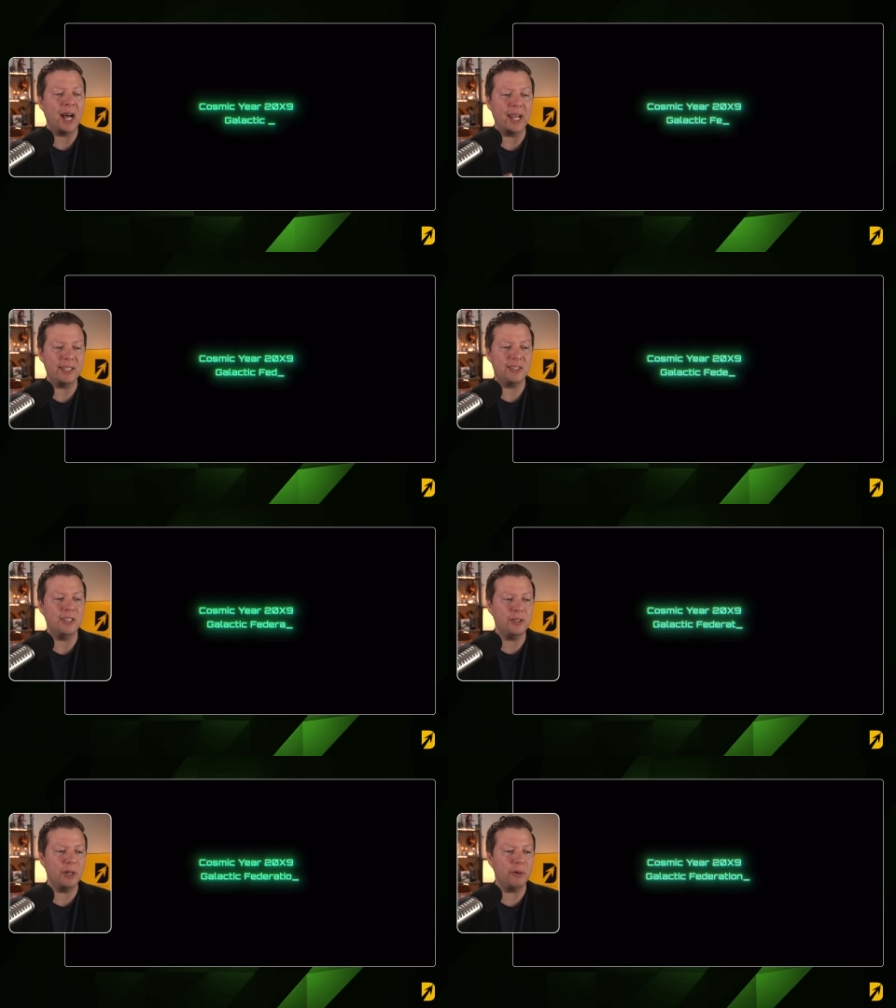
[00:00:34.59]
I
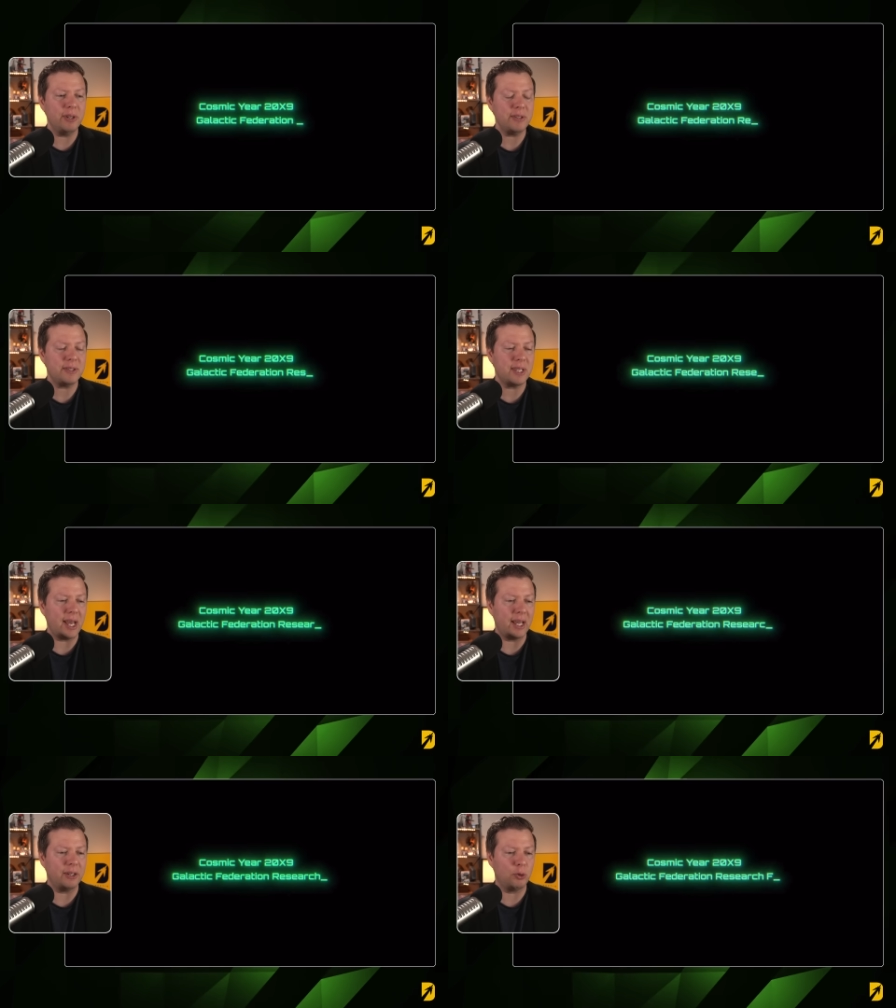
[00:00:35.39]
did notice
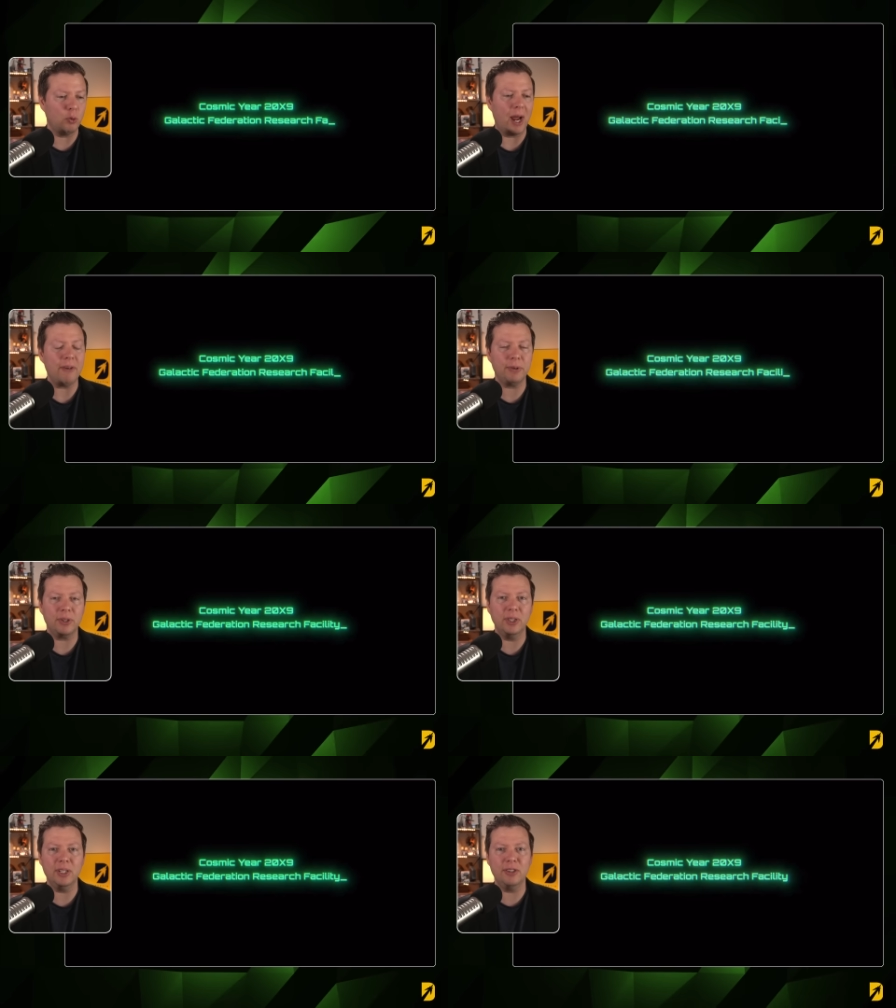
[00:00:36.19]
that
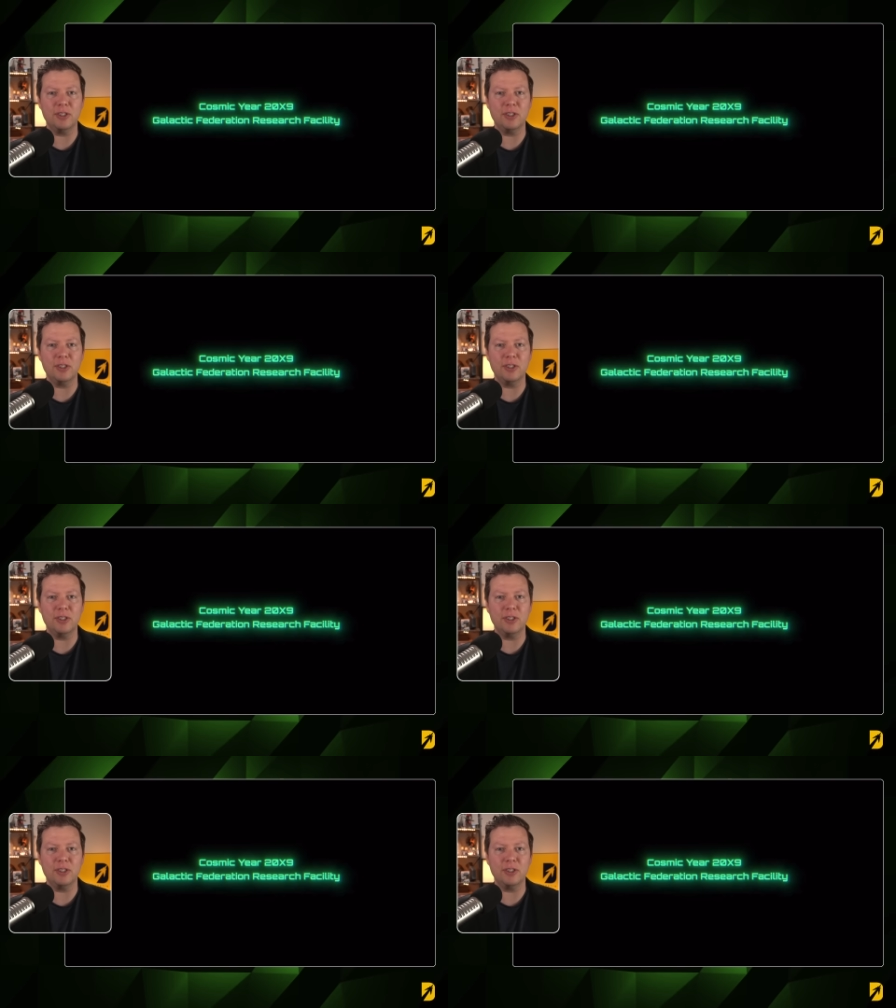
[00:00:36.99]
graphically,